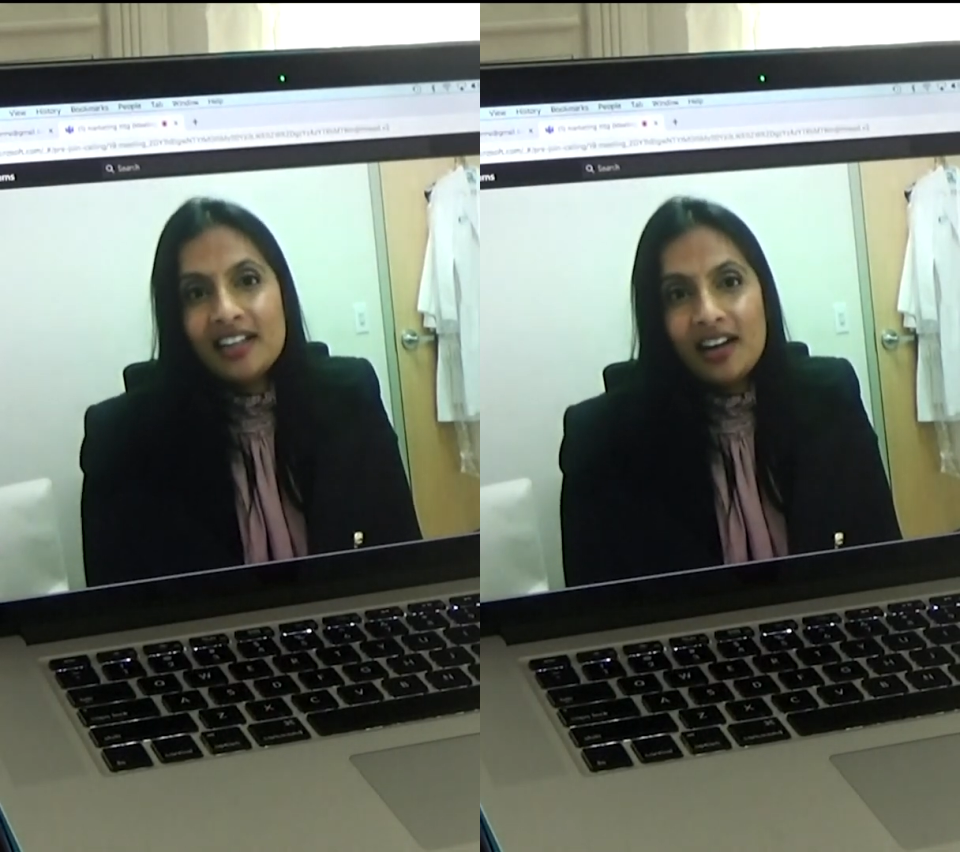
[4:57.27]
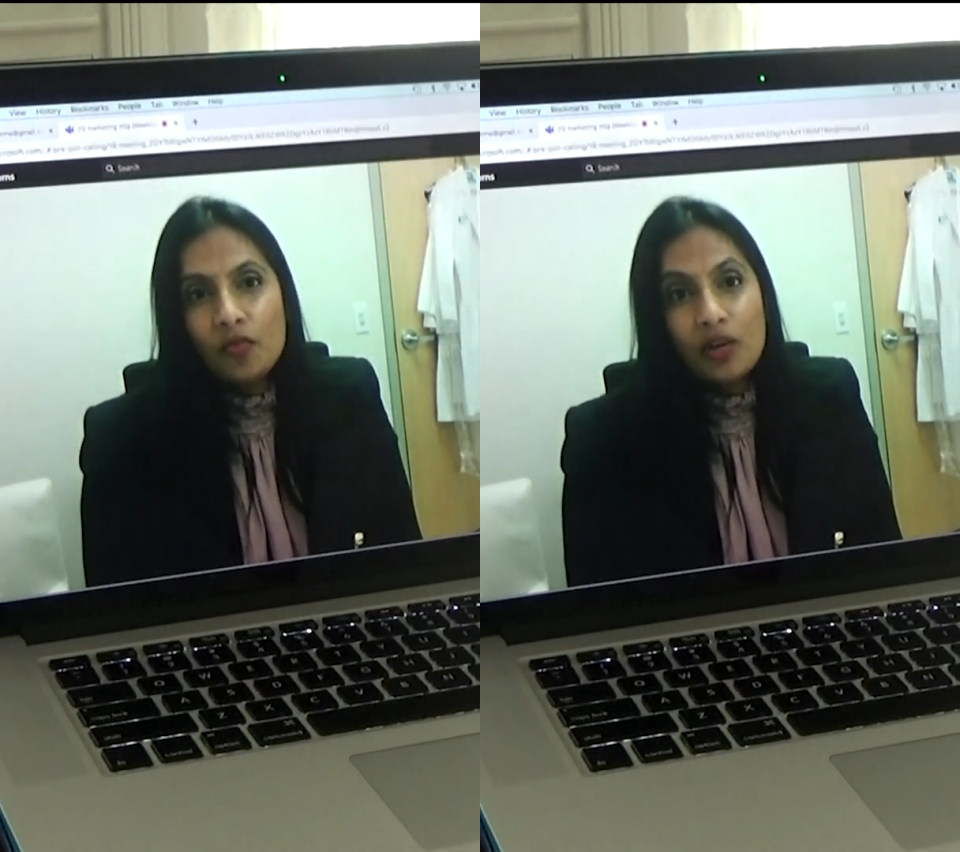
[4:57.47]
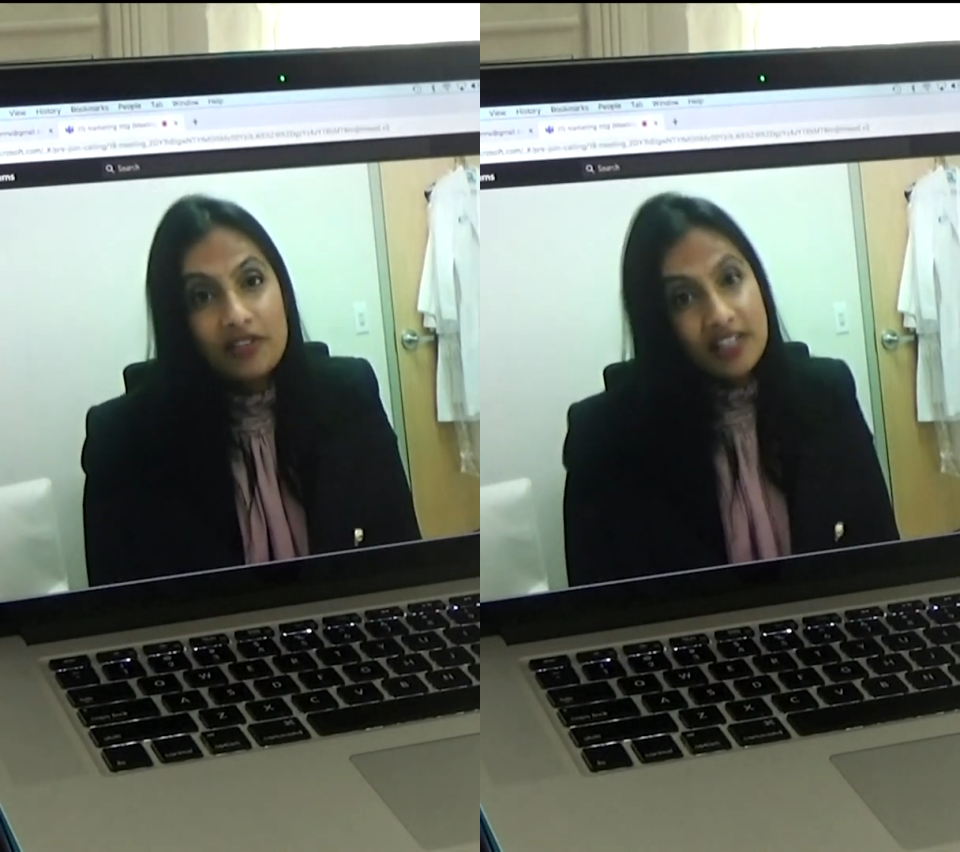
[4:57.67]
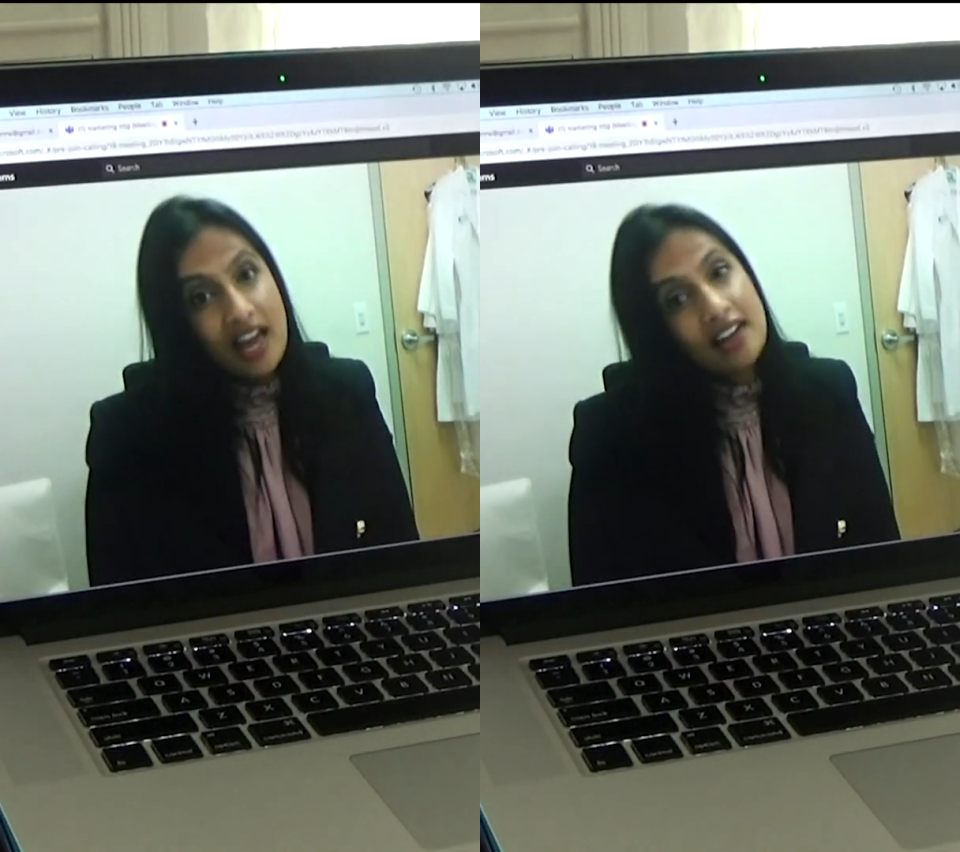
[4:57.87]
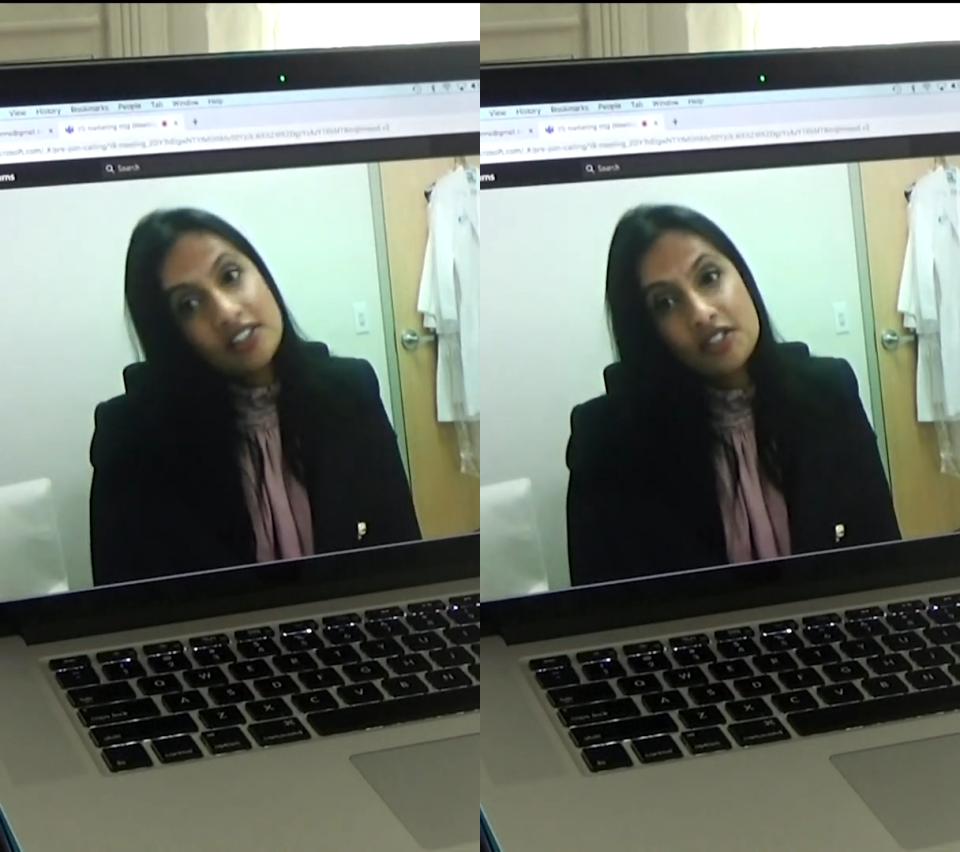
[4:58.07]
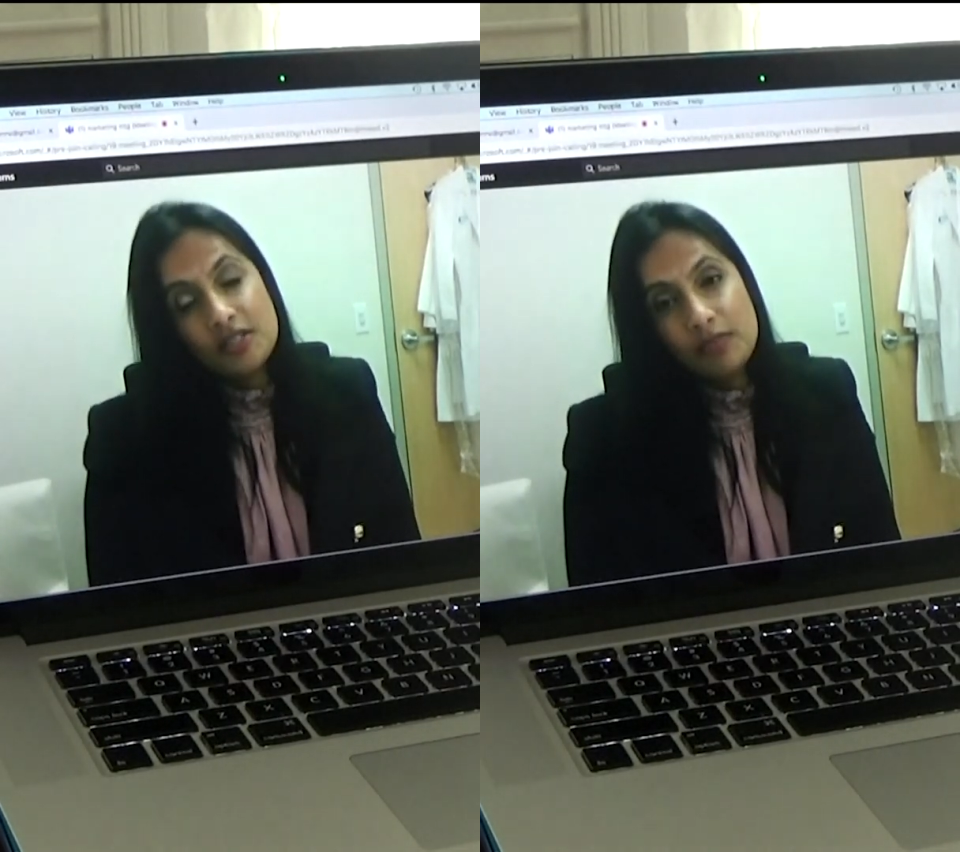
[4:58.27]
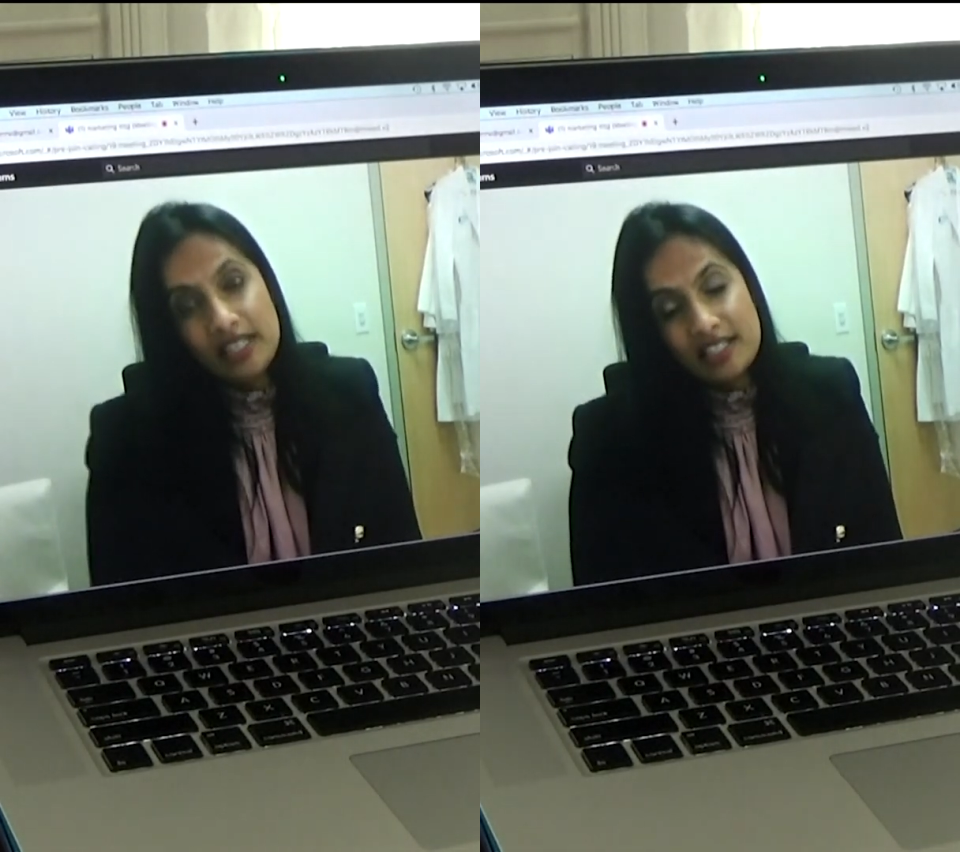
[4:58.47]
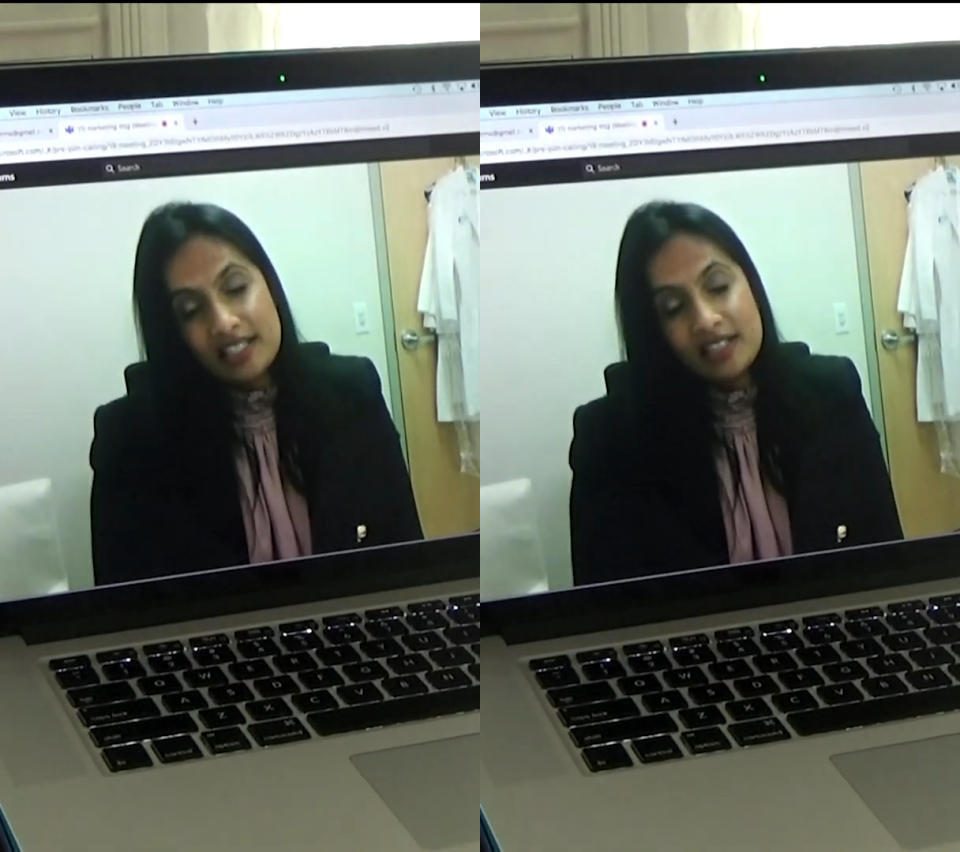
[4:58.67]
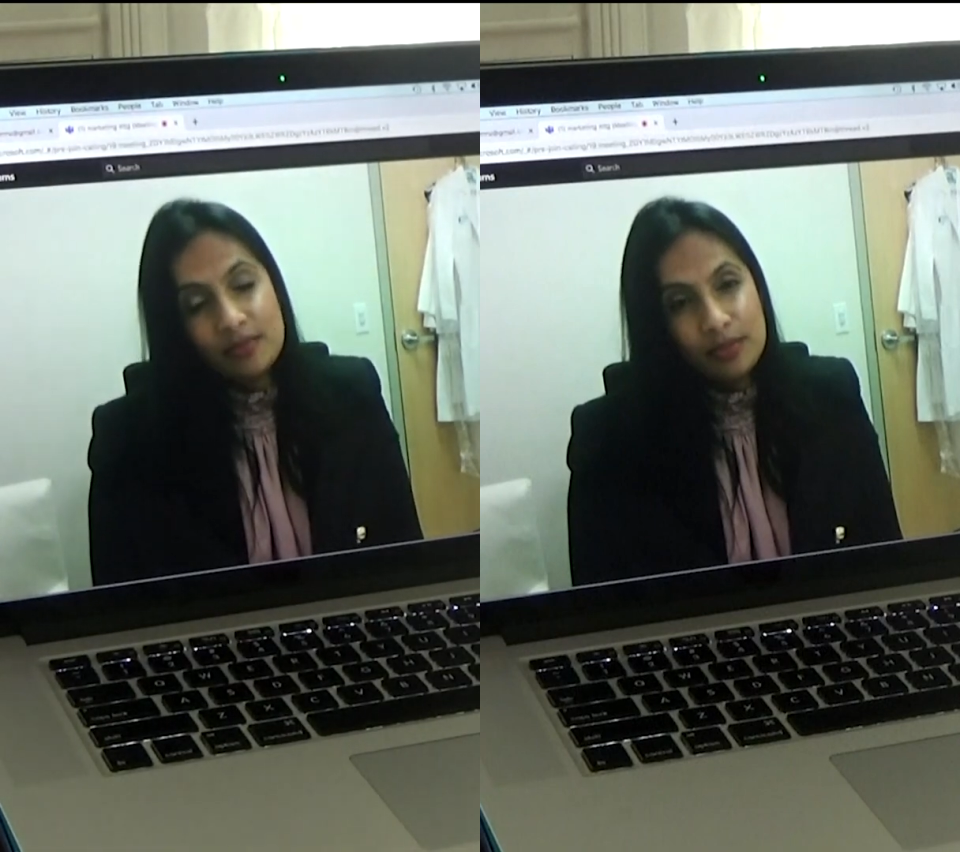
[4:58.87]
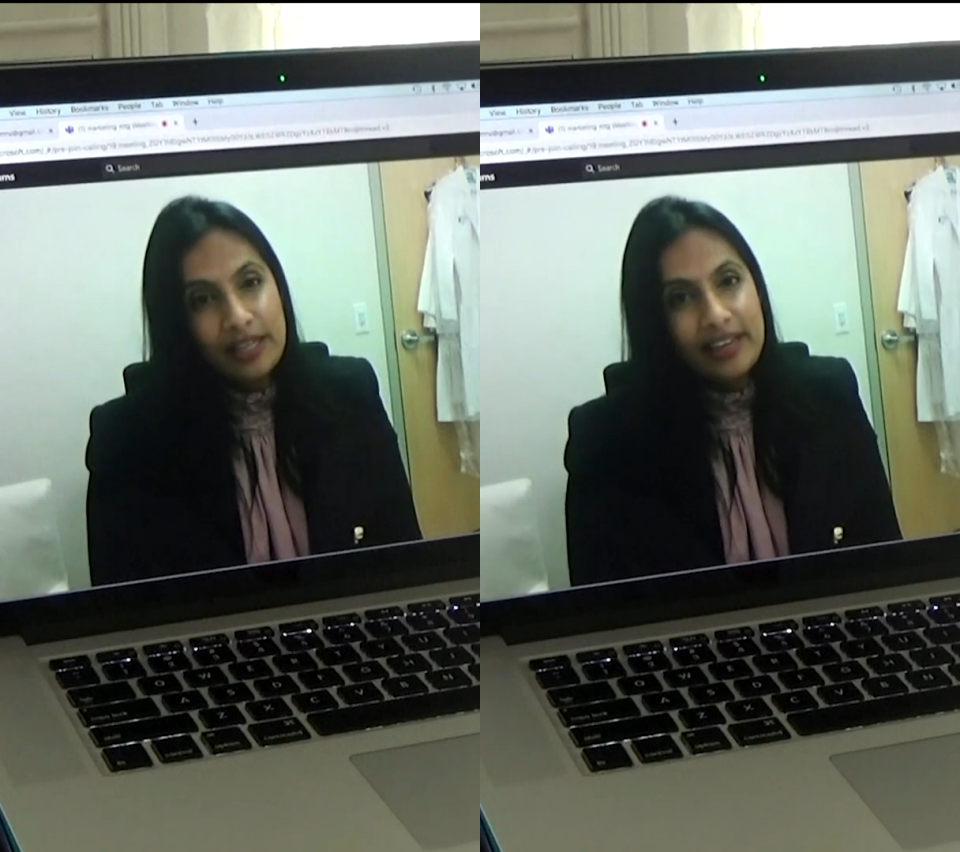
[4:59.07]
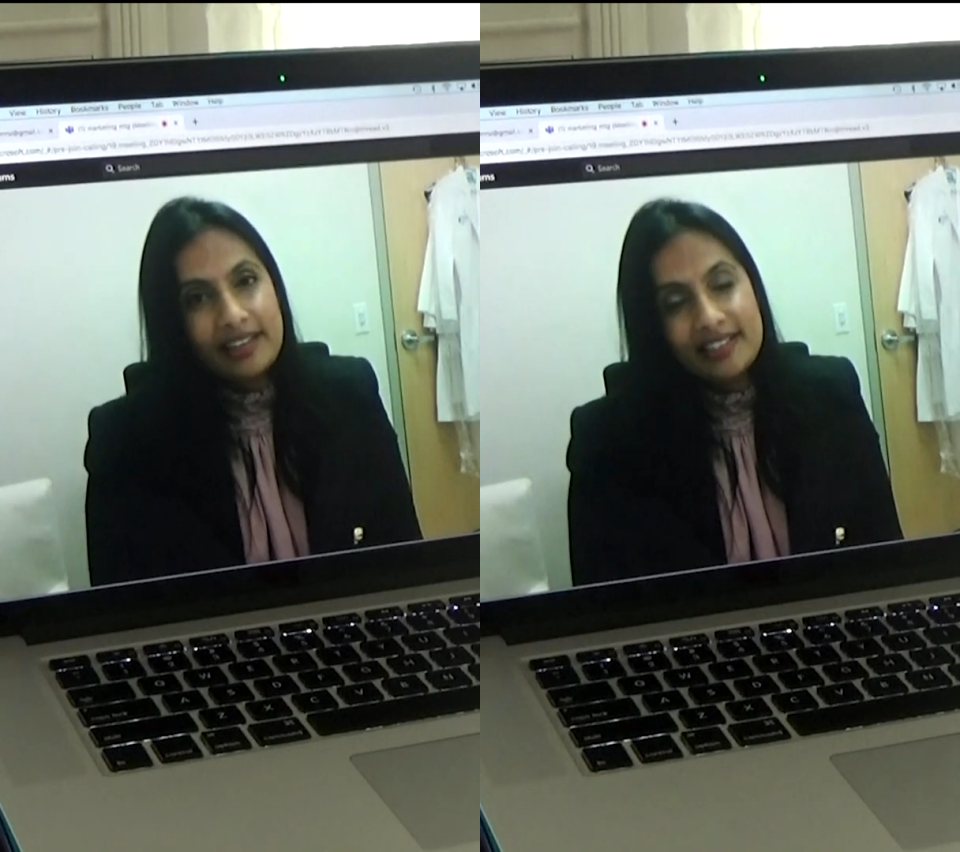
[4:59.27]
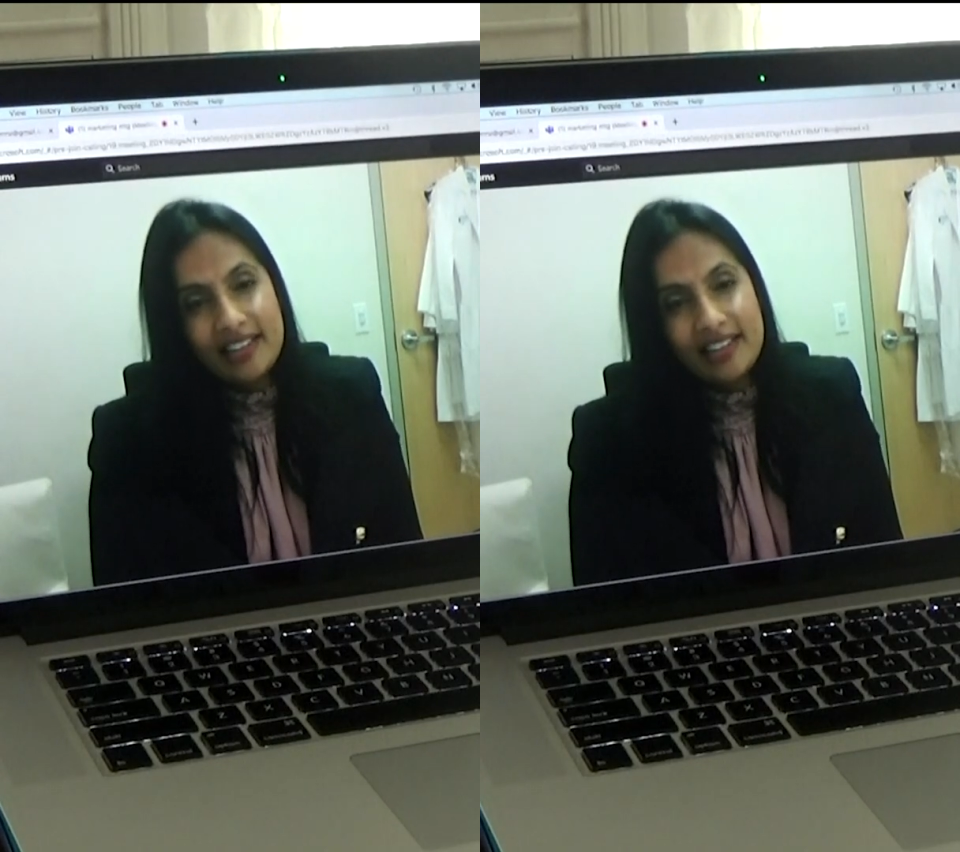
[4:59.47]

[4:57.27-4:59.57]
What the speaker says: One of doctors' biggest complaints,